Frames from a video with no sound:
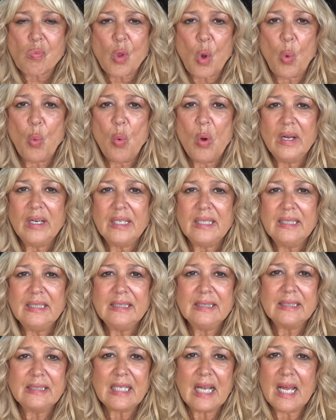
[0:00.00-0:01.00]
What
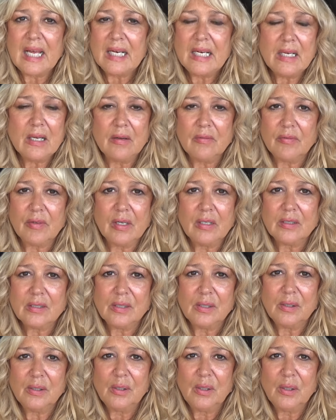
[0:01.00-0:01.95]
is any of it